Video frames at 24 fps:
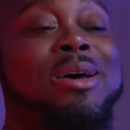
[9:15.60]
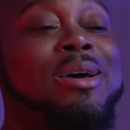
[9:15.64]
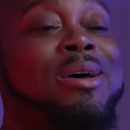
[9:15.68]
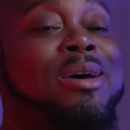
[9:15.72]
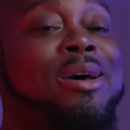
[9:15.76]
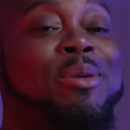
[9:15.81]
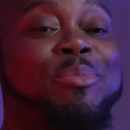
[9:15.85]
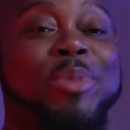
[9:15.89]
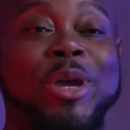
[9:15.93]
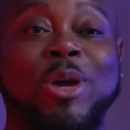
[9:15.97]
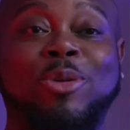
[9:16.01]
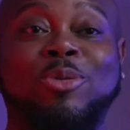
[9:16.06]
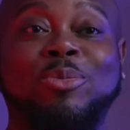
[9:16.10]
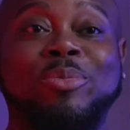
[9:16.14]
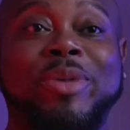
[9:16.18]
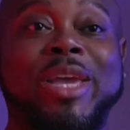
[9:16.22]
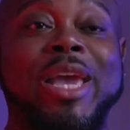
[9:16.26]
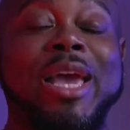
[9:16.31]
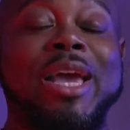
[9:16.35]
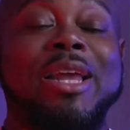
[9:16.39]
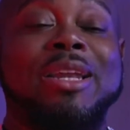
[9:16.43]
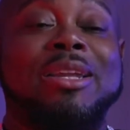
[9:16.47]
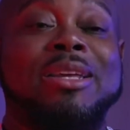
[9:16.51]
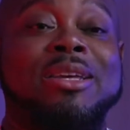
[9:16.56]
a bedroom
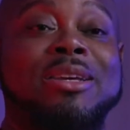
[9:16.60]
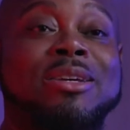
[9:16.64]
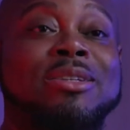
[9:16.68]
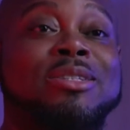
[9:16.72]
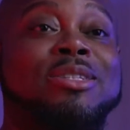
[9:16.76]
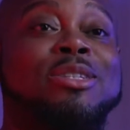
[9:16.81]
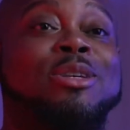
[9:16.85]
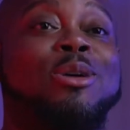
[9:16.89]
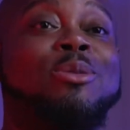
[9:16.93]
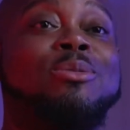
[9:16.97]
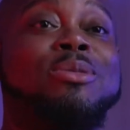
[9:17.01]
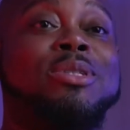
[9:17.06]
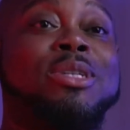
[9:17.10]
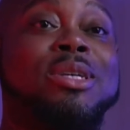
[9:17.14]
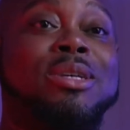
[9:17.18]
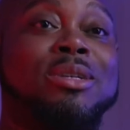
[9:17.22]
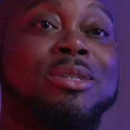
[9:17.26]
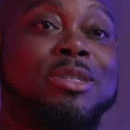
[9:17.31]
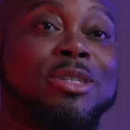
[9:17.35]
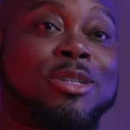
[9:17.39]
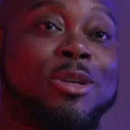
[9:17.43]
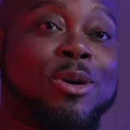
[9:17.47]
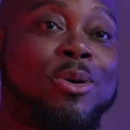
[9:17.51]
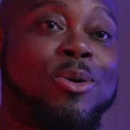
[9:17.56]
candy consultant,
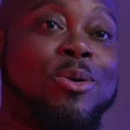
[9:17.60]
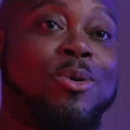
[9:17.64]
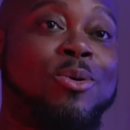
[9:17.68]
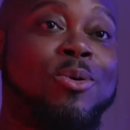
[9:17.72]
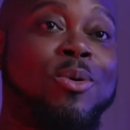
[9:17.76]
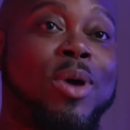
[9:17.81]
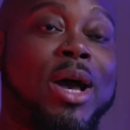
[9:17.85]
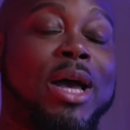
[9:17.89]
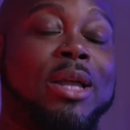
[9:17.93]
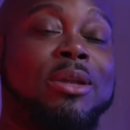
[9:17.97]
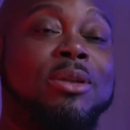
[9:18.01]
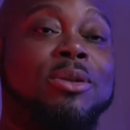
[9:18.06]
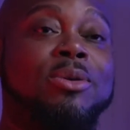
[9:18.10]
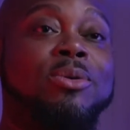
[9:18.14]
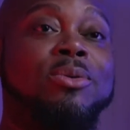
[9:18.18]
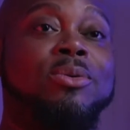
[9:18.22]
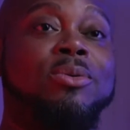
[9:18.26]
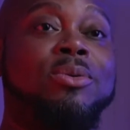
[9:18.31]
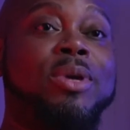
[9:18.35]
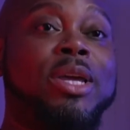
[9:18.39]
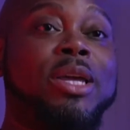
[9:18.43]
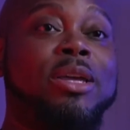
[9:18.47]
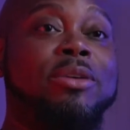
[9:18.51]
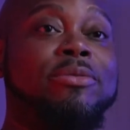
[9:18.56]
so I
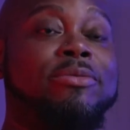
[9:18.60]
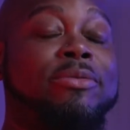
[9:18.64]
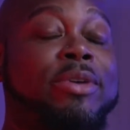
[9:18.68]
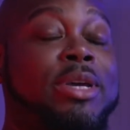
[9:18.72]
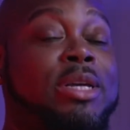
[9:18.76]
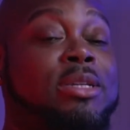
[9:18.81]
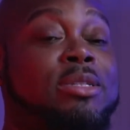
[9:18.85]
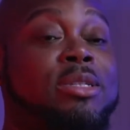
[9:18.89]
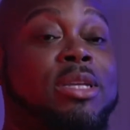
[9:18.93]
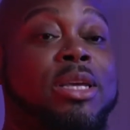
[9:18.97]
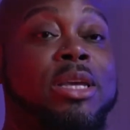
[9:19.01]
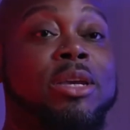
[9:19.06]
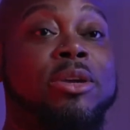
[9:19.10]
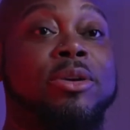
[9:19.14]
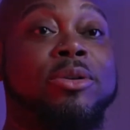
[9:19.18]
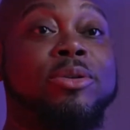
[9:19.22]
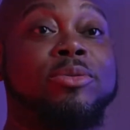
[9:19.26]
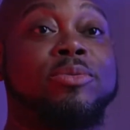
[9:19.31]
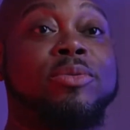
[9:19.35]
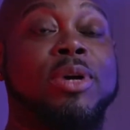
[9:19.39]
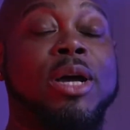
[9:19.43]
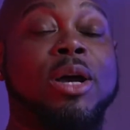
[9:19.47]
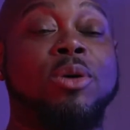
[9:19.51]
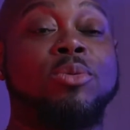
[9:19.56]
do events geared
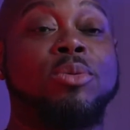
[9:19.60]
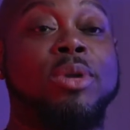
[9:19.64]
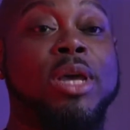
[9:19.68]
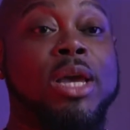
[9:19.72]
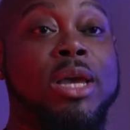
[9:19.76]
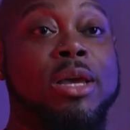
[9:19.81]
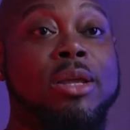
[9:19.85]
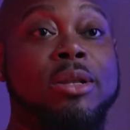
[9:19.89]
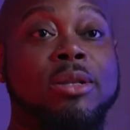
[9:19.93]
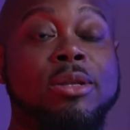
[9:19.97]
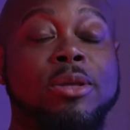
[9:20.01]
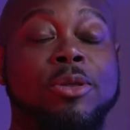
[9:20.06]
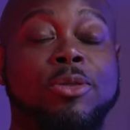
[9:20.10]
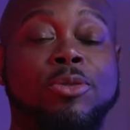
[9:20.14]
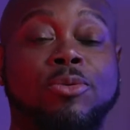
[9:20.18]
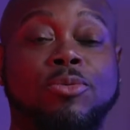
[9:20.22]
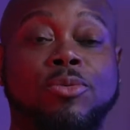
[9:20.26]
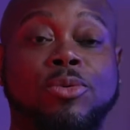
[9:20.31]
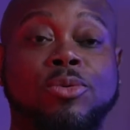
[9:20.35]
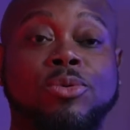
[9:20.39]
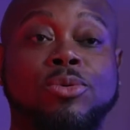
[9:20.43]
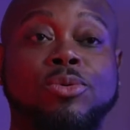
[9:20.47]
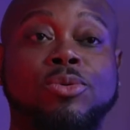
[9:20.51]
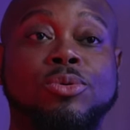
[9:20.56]
around that
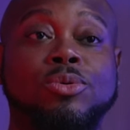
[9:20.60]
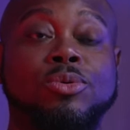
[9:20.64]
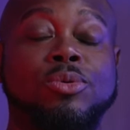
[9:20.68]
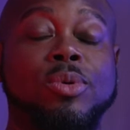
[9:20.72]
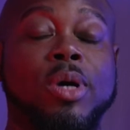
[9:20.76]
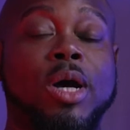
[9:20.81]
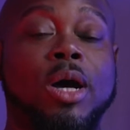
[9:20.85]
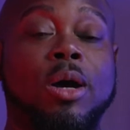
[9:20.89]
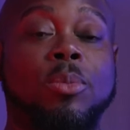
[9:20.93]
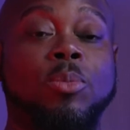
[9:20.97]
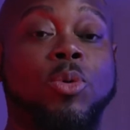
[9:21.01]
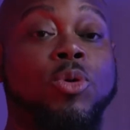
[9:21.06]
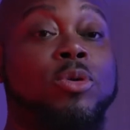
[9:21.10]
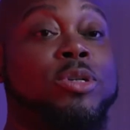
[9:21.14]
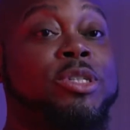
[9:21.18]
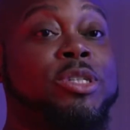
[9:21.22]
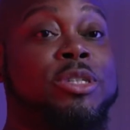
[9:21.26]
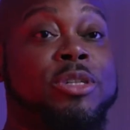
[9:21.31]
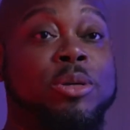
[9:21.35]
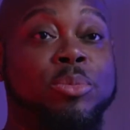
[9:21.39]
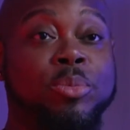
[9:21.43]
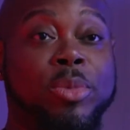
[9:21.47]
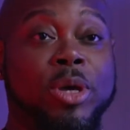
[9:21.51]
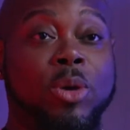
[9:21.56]
through
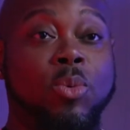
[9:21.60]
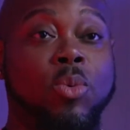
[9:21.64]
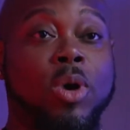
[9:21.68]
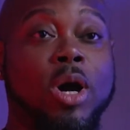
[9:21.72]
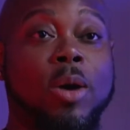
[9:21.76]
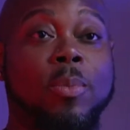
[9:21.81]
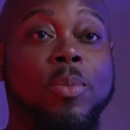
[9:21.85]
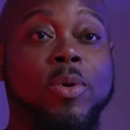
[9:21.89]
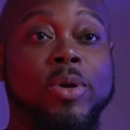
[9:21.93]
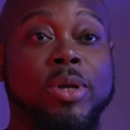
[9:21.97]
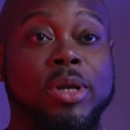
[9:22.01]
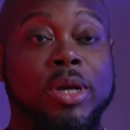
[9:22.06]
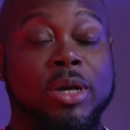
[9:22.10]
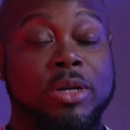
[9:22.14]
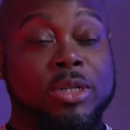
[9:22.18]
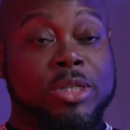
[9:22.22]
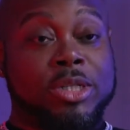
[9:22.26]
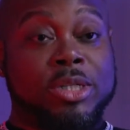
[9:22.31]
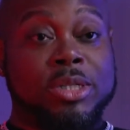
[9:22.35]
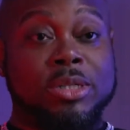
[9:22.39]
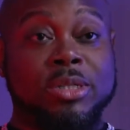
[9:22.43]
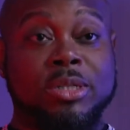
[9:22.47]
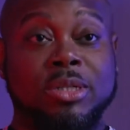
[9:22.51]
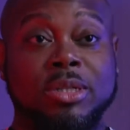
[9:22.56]
Christian Benoit
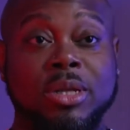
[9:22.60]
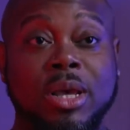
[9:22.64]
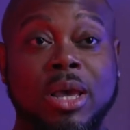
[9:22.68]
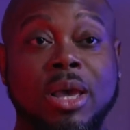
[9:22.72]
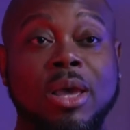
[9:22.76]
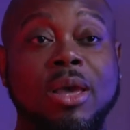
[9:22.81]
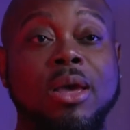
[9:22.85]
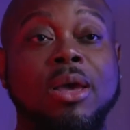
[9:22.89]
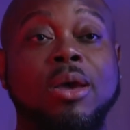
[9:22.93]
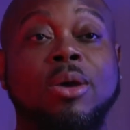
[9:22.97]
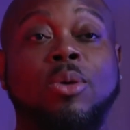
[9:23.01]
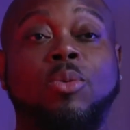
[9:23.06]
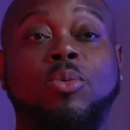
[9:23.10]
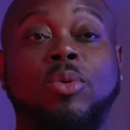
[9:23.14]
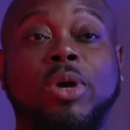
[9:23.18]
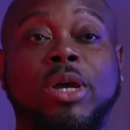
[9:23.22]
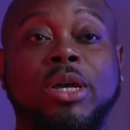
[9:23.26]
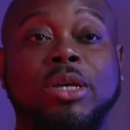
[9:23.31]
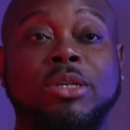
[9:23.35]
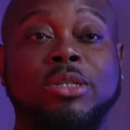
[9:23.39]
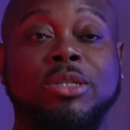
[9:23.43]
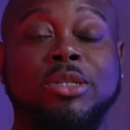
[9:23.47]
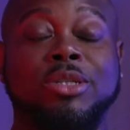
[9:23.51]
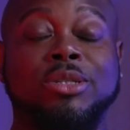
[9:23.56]
Productions,
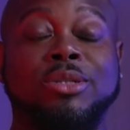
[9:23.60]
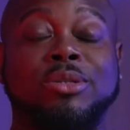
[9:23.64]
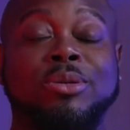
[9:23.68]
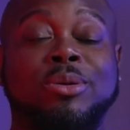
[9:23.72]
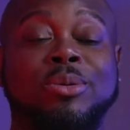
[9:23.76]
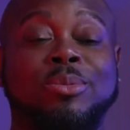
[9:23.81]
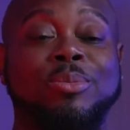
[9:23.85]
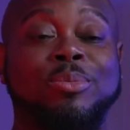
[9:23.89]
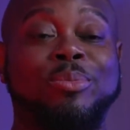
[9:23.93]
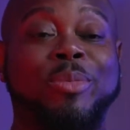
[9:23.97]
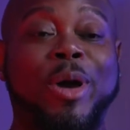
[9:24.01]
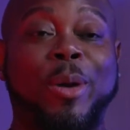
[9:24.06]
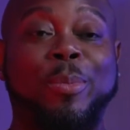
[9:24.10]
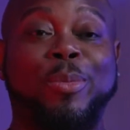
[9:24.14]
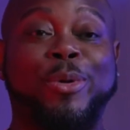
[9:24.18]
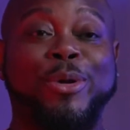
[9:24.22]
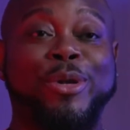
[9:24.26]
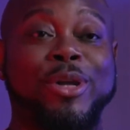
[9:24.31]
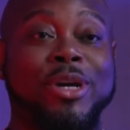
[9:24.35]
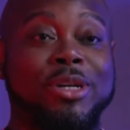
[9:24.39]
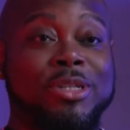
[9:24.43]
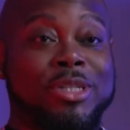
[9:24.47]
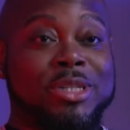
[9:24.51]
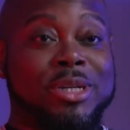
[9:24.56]
which my
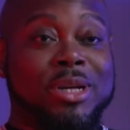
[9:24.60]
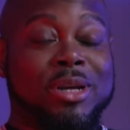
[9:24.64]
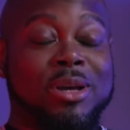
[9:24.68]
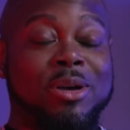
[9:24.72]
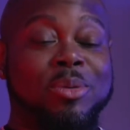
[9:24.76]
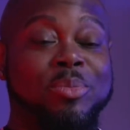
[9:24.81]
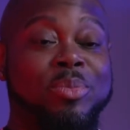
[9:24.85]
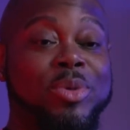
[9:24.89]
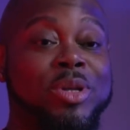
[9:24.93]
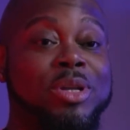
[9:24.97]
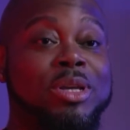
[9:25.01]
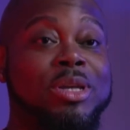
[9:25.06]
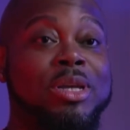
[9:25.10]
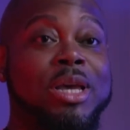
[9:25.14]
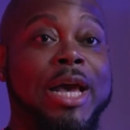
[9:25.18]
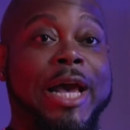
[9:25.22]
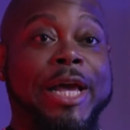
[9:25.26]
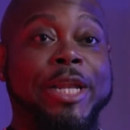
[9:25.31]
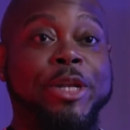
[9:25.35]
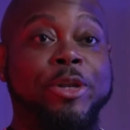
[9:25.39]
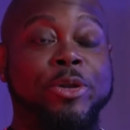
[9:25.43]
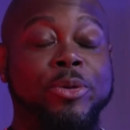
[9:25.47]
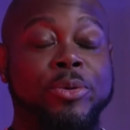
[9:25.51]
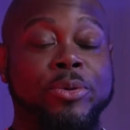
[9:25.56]
production company,
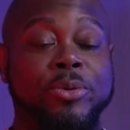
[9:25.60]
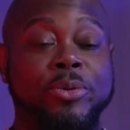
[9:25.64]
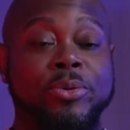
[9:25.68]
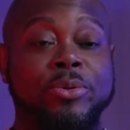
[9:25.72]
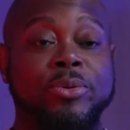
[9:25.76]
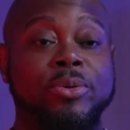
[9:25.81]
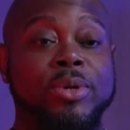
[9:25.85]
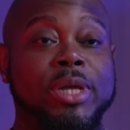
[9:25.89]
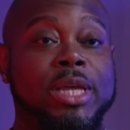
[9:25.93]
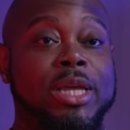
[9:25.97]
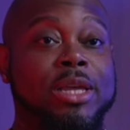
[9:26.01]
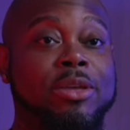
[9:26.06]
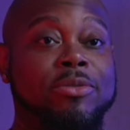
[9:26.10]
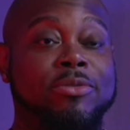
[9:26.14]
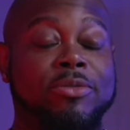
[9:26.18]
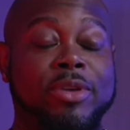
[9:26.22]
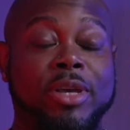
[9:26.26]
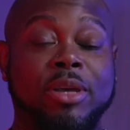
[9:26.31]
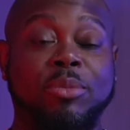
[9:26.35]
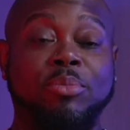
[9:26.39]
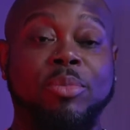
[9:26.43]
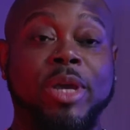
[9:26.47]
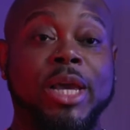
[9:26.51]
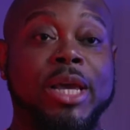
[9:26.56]
I do
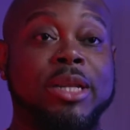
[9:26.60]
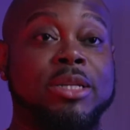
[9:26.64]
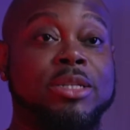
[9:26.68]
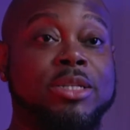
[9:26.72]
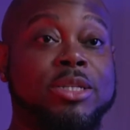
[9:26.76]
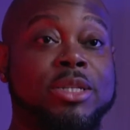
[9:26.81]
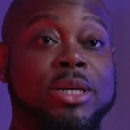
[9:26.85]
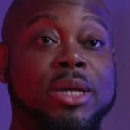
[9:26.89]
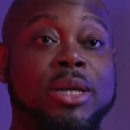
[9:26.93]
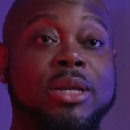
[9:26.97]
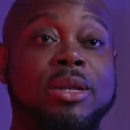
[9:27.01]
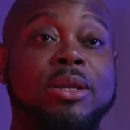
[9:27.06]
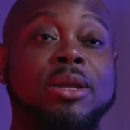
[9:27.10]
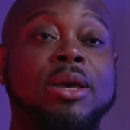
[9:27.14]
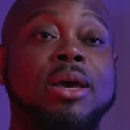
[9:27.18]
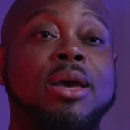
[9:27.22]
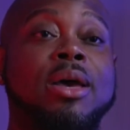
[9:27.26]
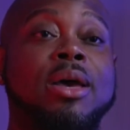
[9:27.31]
event managing.